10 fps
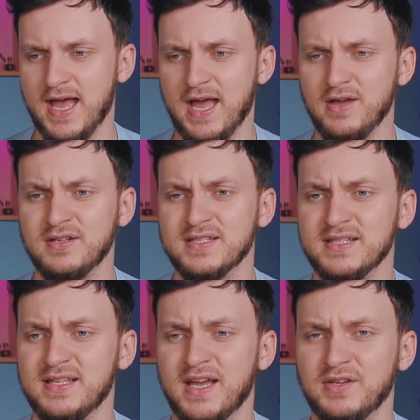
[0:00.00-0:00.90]
I
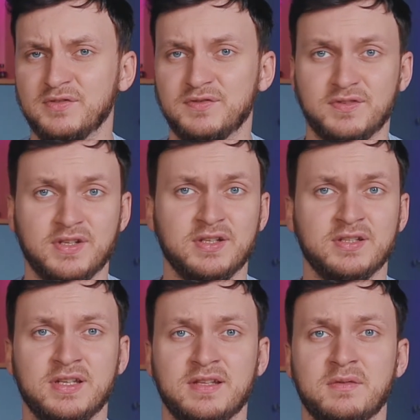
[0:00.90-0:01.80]
honestly kind of
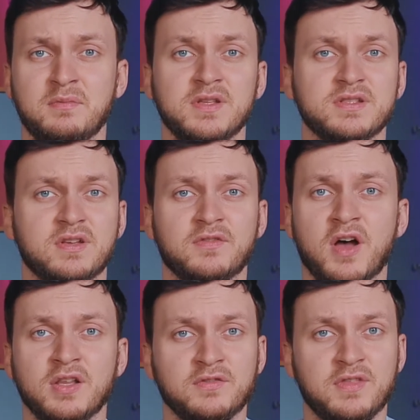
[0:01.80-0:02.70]
in the midst of
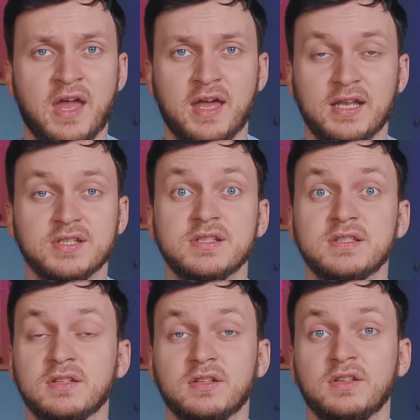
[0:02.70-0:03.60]
all of that, I
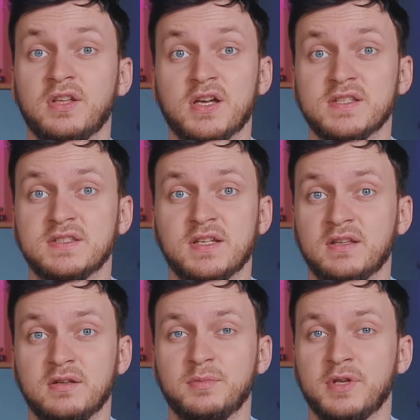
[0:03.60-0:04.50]
just lost a
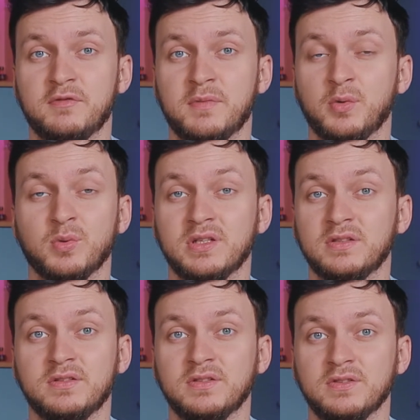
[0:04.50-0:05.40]
little bit of my
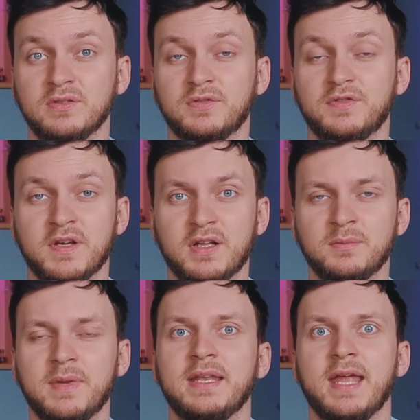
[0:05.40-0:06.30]
will to
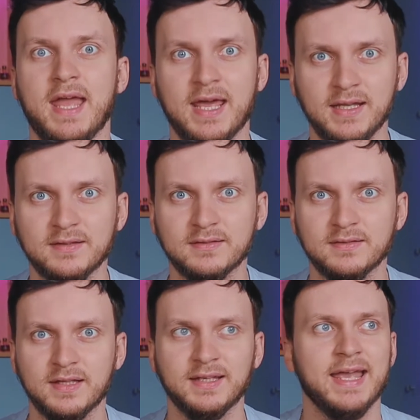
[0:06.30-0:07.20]
film and edit.
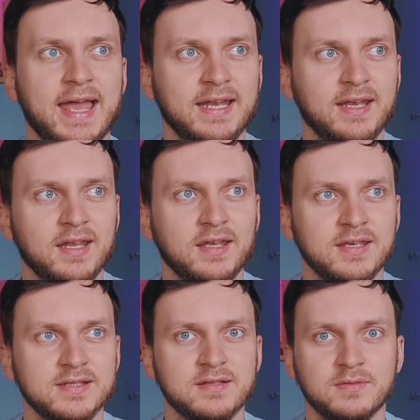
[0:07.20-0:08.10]
Like, editing
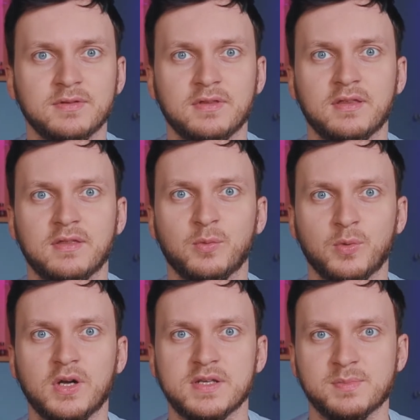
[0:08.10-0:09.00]
is the
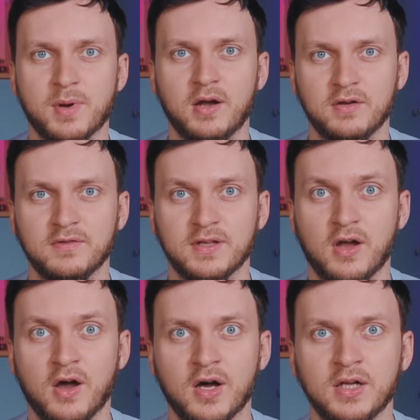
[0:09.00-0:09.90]
worst part of it
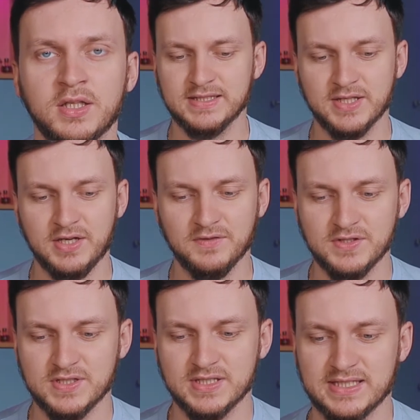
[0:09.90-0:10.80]
all. It's not
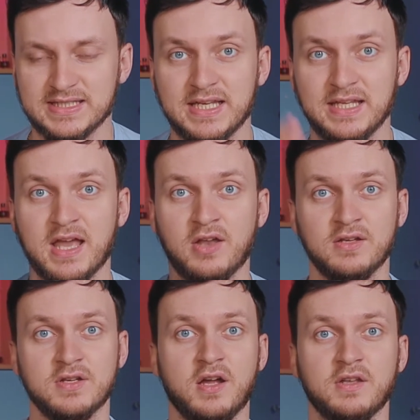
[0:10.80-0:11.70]
even just like sitting down
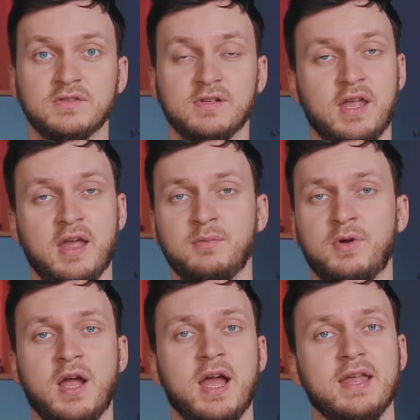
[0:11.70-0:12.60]
and talking to a
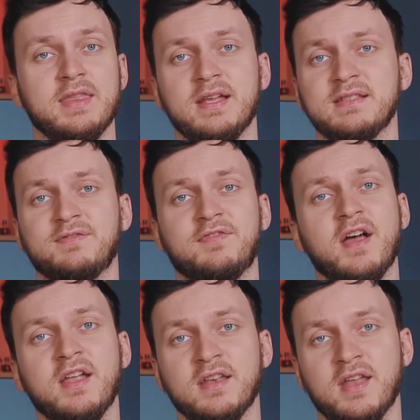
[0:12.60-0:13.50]
camera. That's
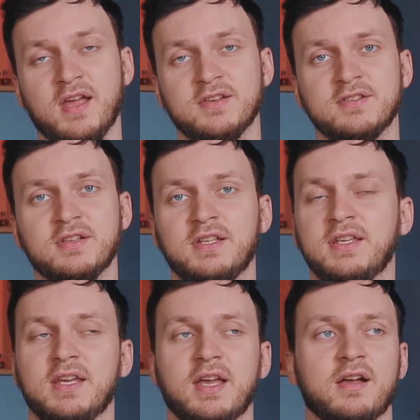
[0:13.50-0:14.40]
fun,
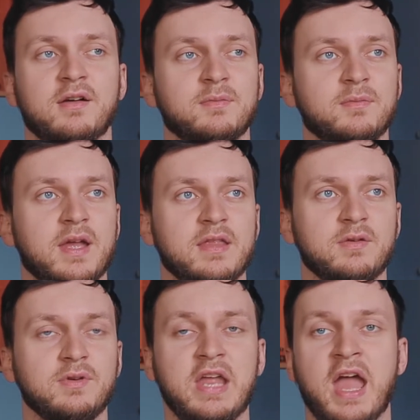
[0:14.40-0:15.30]
actually. And
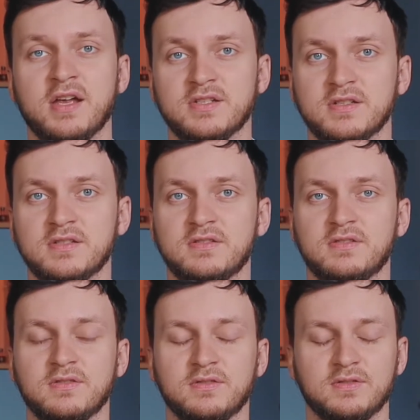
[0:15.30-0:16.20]
the reactions
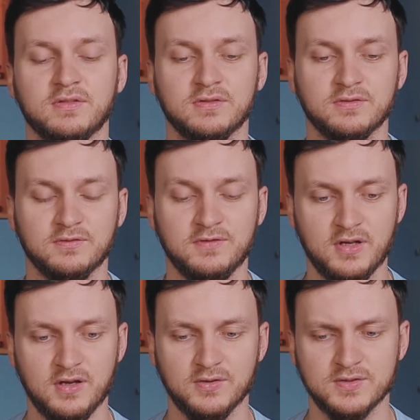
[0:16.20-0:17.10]
to
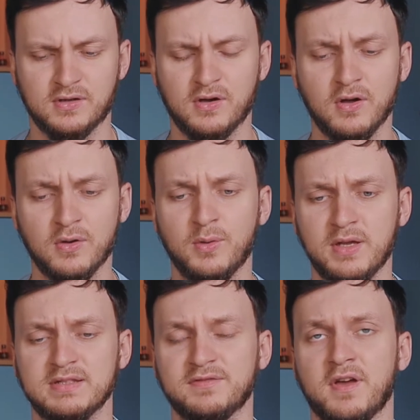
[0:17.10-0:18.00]
videos are
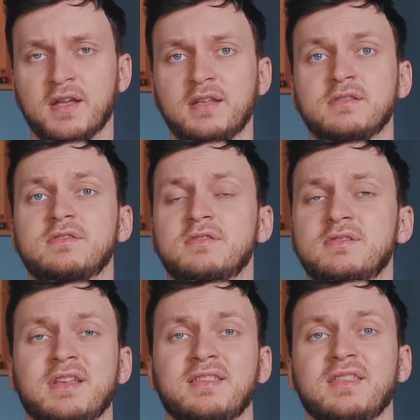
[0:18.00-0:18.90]
always fun. And
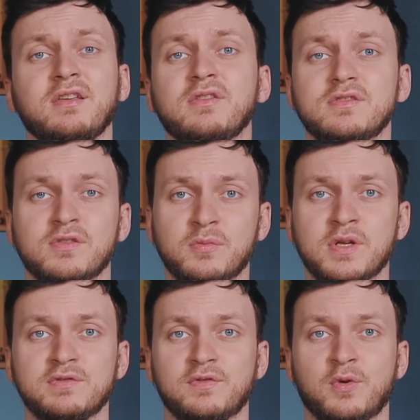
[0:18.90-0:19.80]
like, thank you so
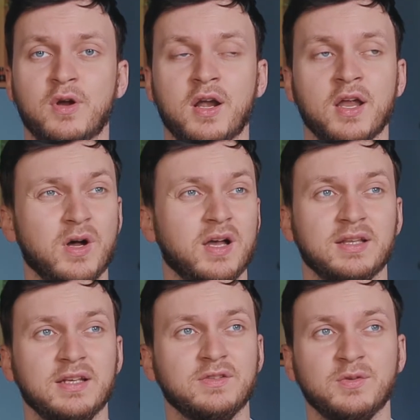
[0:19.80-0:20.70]
much for
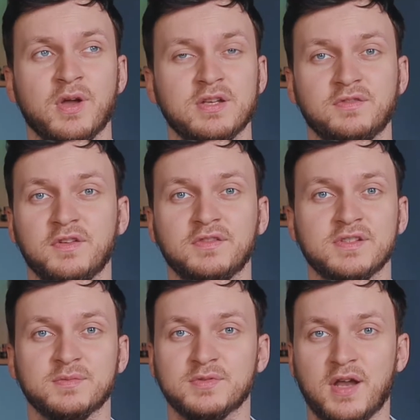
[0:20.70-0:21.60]
what, like 250
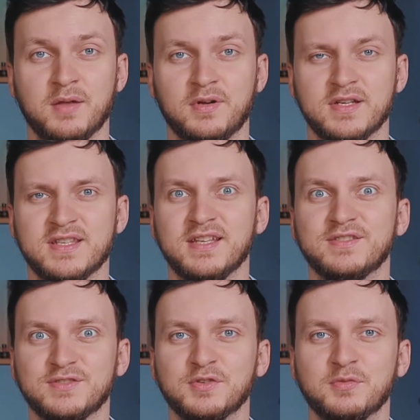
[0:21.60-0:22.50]
subscribers.
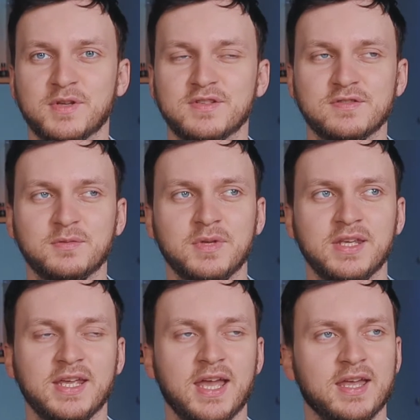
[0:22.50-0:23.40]
That's so much to
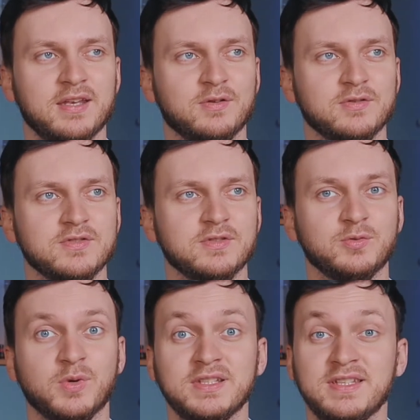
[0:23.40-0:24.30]
me. And also
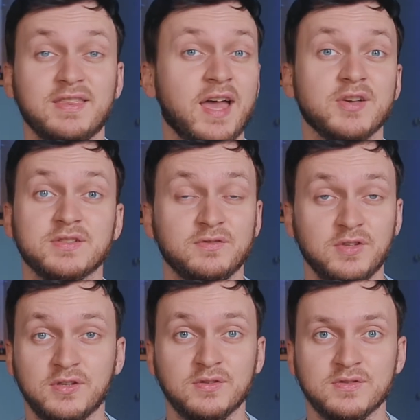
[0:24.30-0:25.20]
20,000
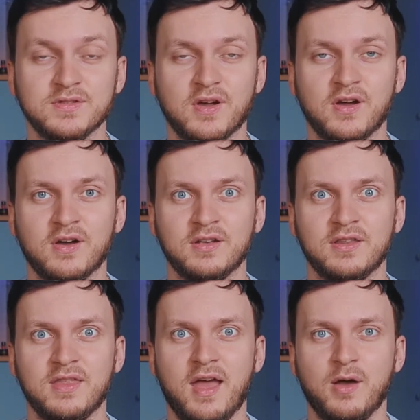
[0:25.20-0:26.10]
views
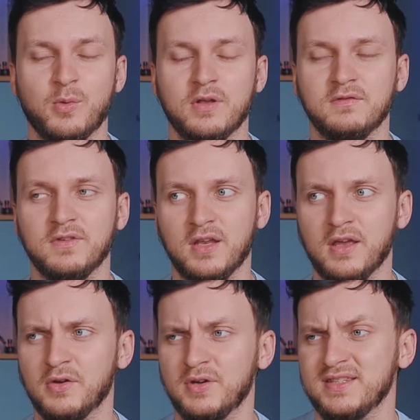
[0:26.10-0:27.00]
on that one
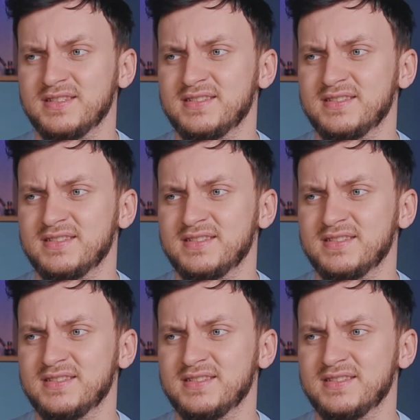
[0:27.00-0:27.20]
video.